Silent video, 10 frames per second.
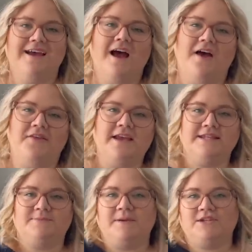I think
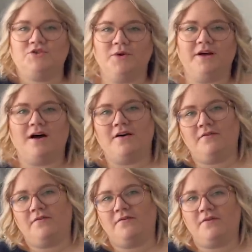it's been two and a
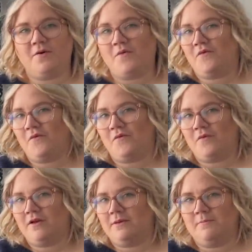half,
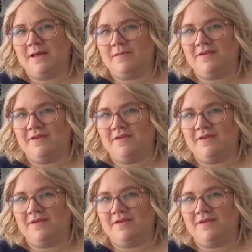maybe